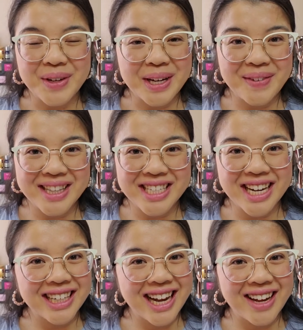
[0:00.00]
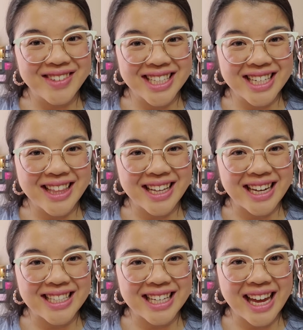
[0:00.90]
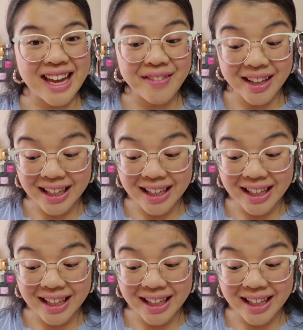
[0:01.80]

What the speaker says: videos, overall, in general, the